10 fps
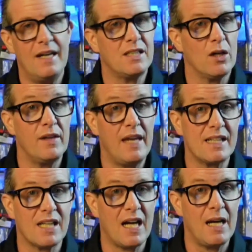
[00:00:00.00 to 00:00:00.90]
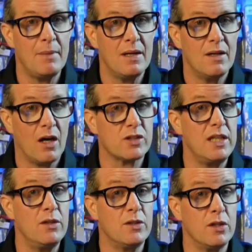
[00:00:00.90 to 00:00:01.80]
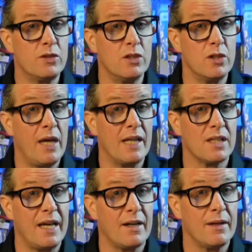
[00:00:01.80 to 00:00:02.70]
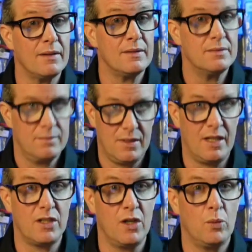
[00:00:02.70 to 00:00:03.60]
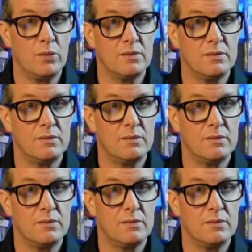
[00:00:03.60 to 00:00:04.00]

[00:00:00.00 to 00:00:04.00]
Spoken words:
And until the next time, I'll see you dudes and dudettes later. Adieu.